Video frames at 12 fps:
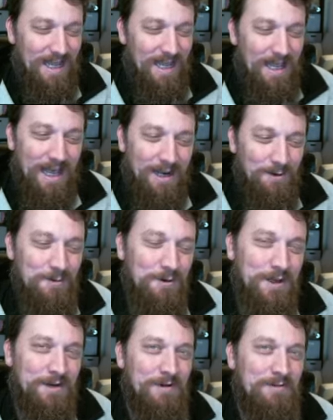I don't know
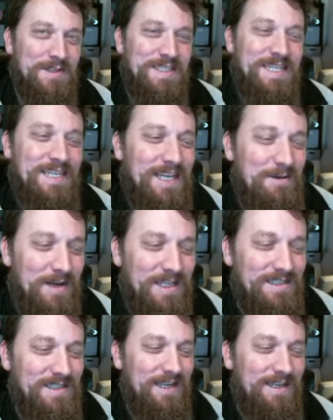that I've ever seen
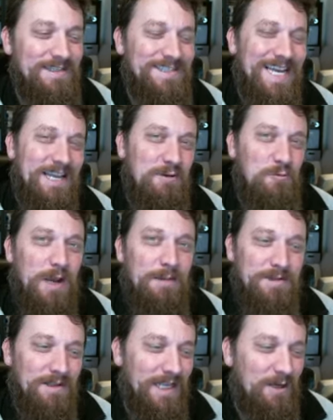anybody take 10
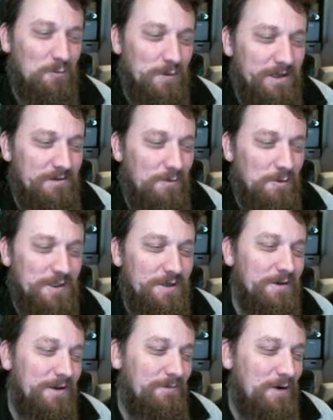Raptodon, like a reinforced
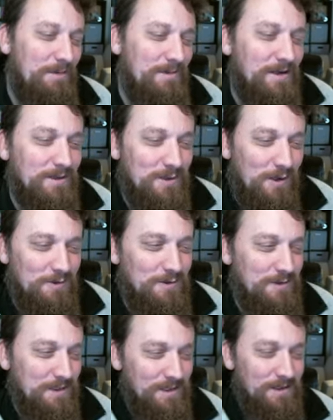unit of Raptodon
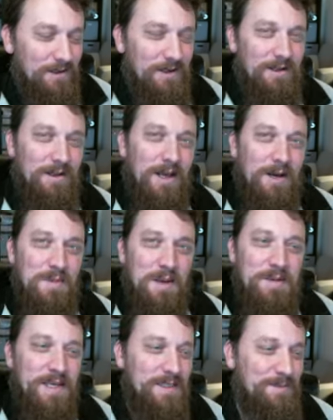Chargers. Uh,
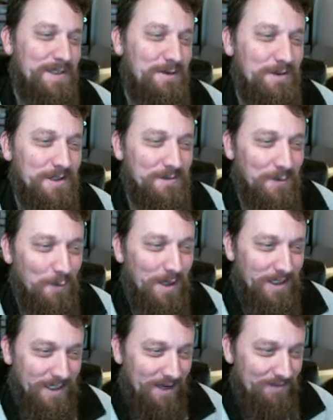maybe he's been doing this for a
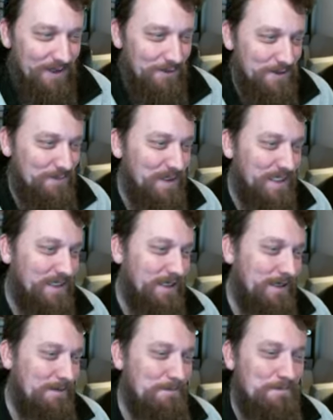while and I haven't noticed, but
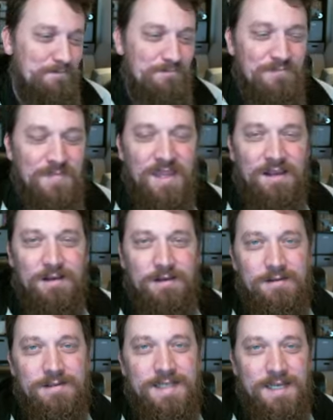um,
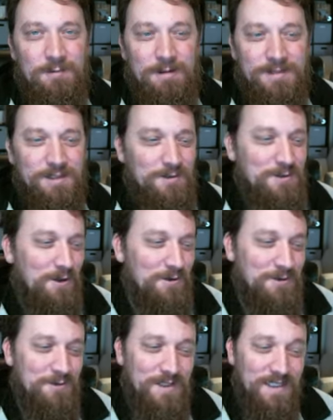10 Raptodon
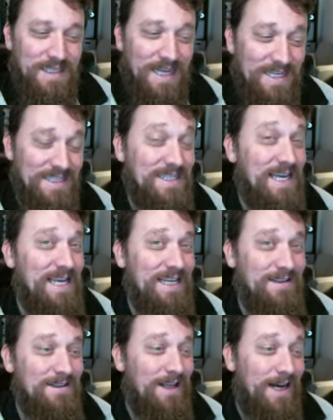Chargers, that is a
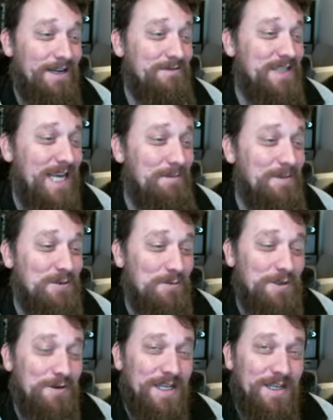lot of damage
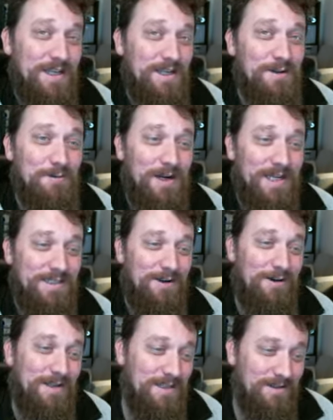when you get it into the right target.